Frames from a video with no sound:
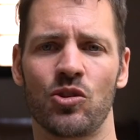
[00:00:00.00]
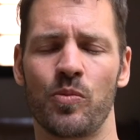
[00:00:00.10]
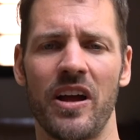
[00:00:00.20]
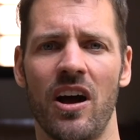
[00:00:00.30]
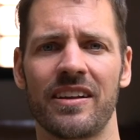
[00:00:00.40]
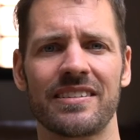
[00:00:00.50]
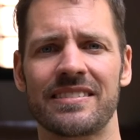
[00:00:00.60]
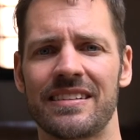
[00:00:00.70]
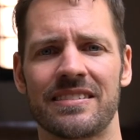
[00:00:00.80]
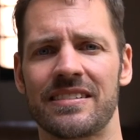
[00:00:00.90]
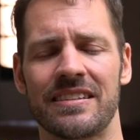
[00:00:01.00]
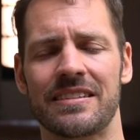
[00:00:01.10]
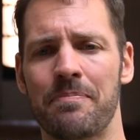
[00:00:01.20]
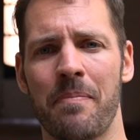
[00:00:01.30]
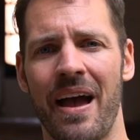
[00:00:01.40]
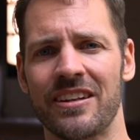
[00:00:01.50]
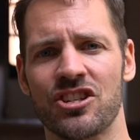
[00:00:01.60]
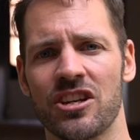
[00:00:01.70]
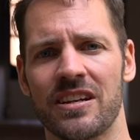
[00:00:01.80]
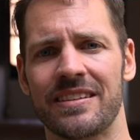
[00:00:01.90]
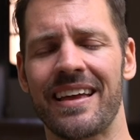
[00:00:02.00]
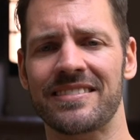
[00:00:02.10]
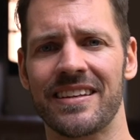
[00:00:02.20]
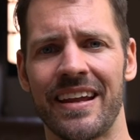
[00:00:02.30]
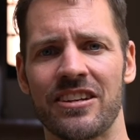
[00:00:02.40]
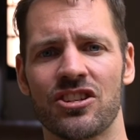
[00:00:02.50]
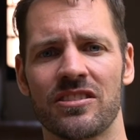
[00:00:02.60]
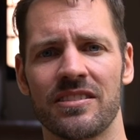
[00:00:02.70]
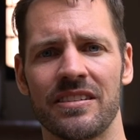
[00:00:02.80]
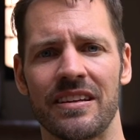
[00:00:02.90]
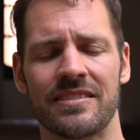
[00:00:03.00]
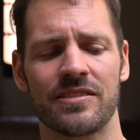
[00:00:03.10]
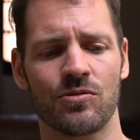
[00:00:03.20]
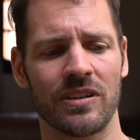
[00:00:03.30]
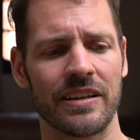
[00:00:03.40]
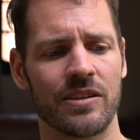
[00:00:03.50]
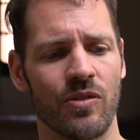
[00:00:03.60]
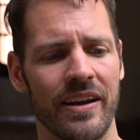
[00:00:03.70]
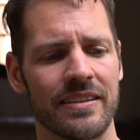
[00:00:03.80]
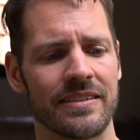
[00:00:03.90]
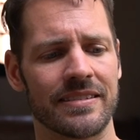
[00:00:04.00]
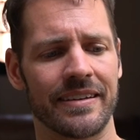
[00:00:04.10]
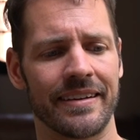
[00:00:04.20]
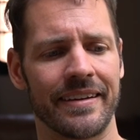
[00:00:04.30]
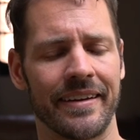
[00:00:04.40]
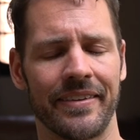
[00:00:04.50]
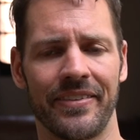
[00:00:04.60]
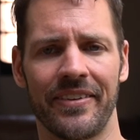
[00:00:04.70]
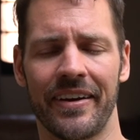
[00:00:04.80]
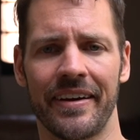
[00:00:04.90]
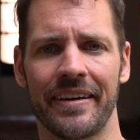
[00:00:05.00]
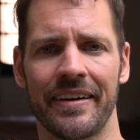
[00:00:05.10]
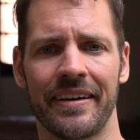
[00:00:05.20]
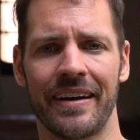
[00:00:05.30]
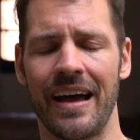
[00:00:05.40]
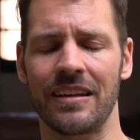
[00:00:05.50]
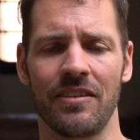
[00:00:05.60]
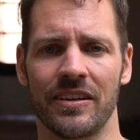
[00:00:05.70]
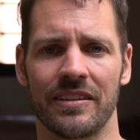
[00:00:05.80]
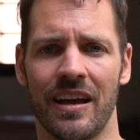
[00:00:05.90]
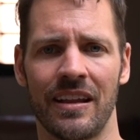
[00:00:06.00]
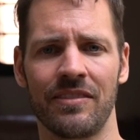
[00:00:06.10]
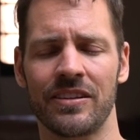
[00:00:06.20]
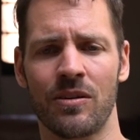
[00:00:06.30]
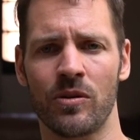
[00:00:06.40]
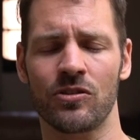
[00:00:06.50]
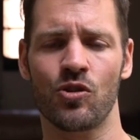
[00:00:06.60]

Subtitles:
be honest, it's a magic destination. It's really great, and I love it. I want